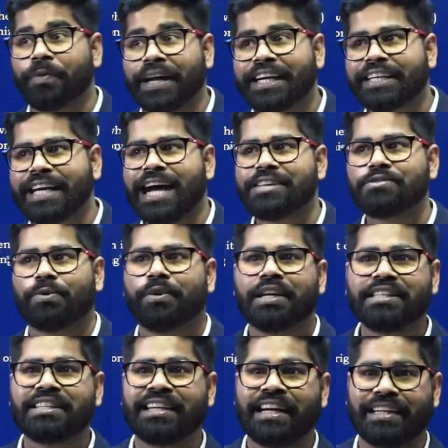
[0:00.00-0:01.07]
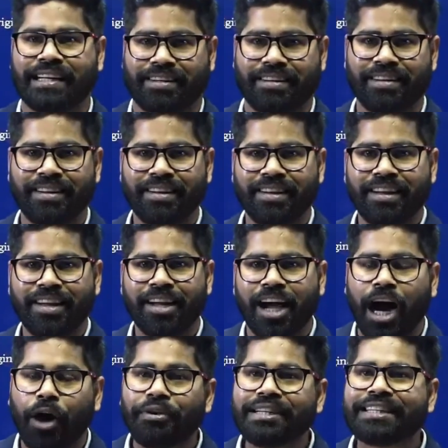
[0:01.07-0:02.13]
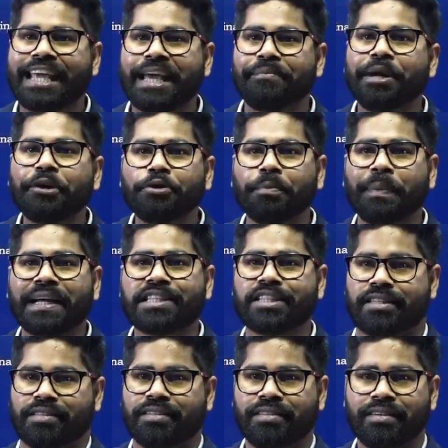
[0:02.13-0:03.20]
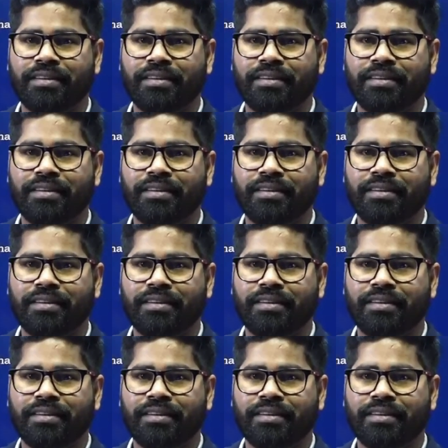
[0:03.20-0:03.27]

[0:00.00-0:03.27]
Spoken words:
when it has originated, how it came into picture.